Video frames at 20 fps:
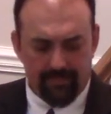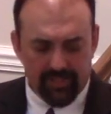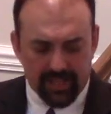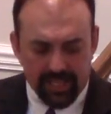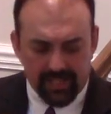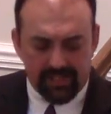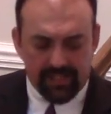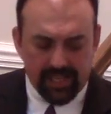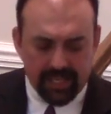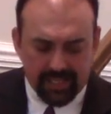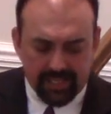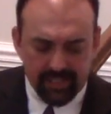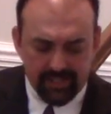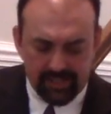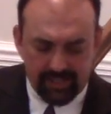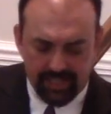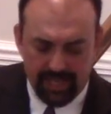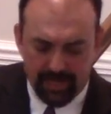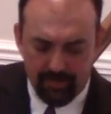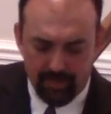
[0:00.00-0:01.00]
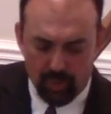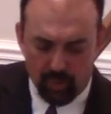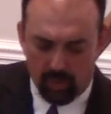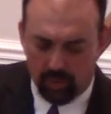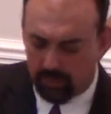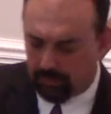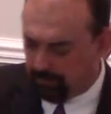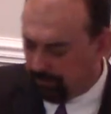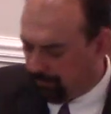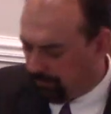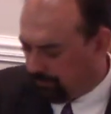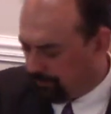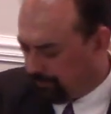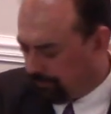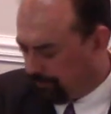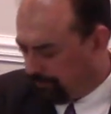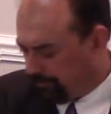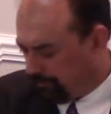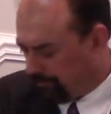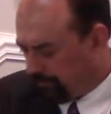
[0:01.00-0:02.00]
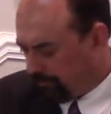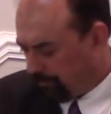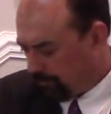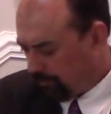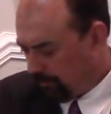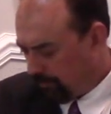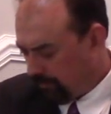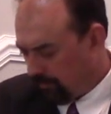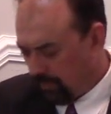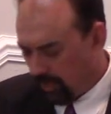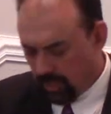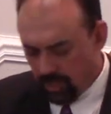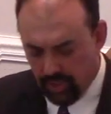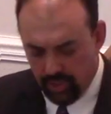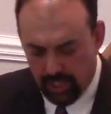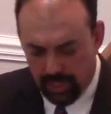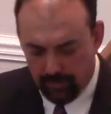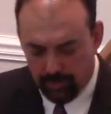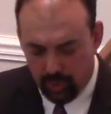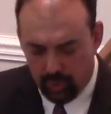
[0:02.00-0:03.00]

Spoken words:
In 2 Samuel chapter